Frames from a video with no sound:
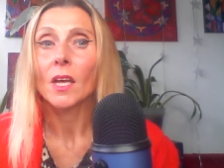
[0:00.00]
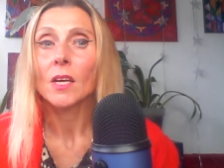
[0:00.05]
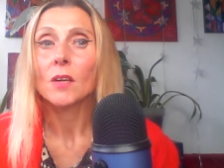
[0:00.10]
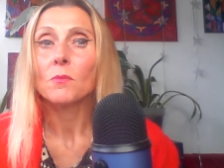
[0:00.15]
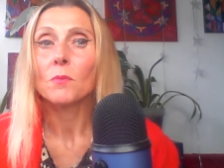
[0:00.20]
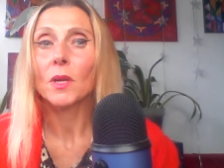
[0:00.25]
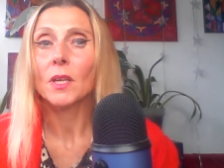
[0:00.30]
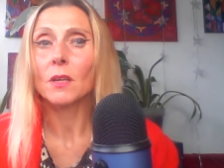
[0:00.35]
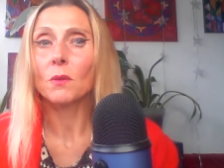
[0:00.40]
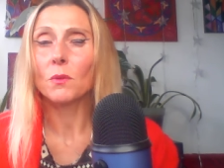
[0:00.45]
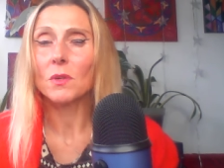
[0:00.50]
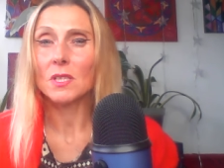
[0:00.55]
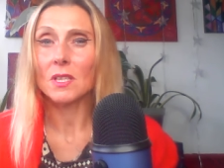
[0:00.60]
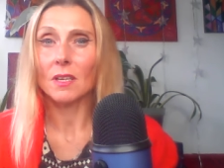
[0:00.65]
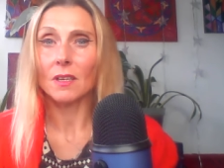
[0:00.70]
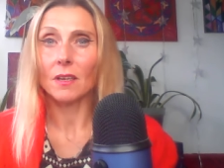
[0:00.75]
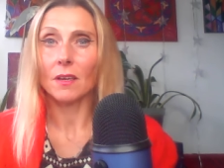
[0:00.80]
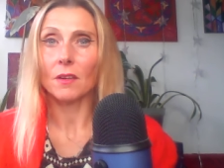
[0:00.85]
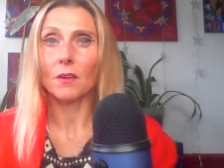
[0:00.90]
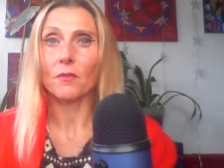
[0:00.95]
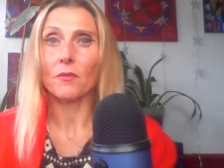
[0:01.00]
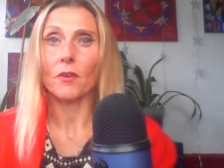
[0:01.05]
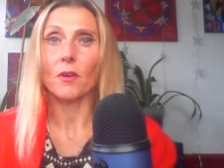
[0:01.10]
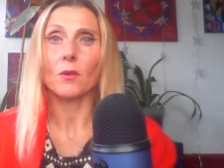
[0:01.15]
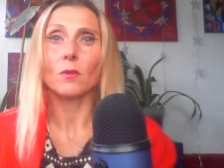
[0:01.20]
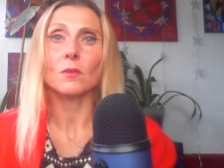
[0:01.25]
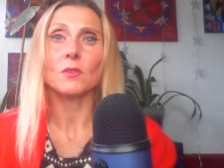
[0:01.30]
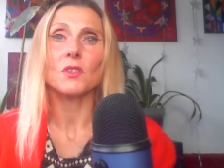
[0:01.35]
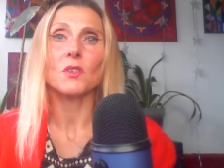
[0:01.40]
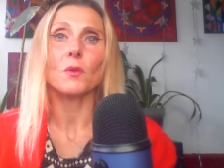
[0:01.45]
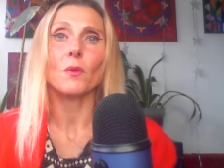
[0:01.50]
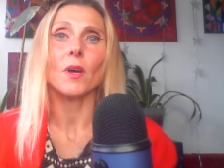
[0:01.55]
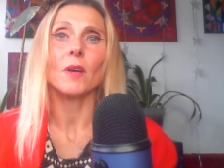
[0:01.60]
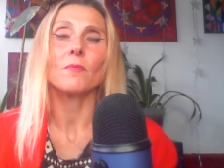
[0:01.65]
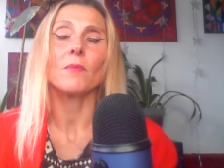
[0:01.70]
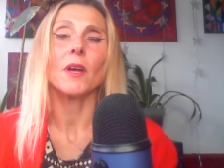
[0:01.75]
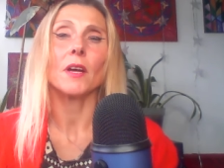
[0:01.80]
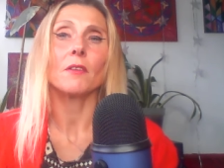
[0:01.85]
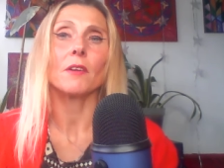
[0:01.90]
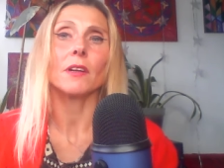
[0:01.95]
But there was a lot of also
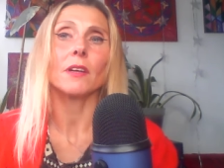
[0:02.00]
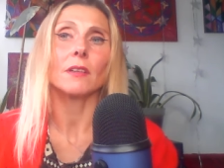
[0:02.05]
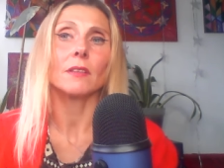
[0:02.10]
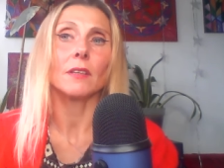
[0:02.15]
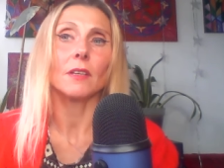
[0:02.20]
American,